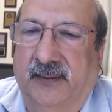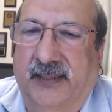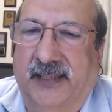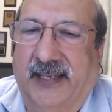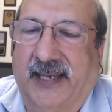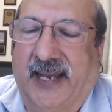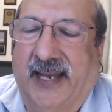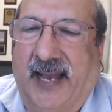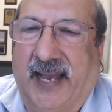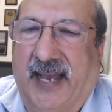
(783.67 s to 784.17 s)
you know,
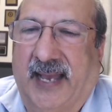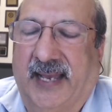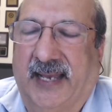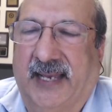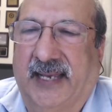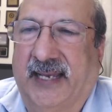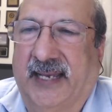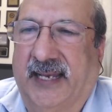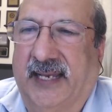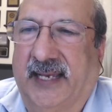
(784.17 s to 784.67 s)

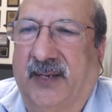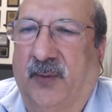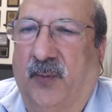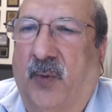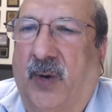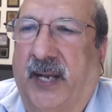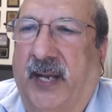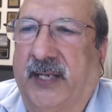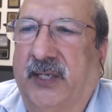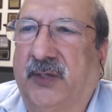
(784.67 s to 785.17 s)

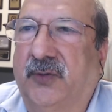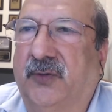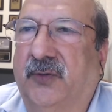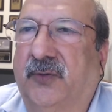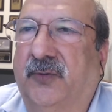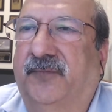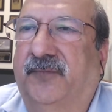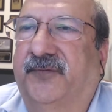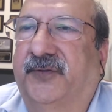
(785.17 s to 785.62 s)
why do